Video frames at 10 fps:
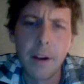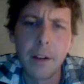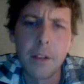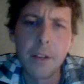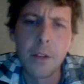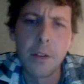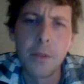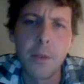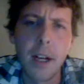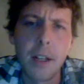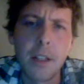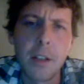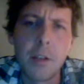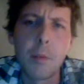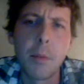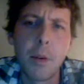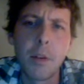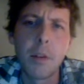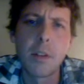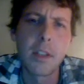So finally, Super
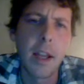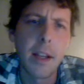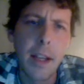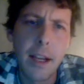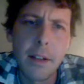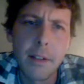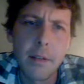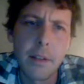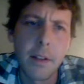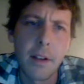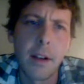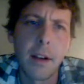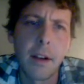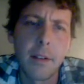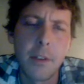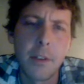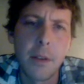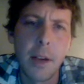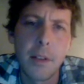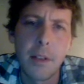Bowl Sunday of
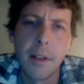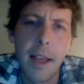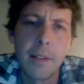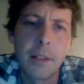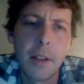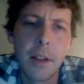2011,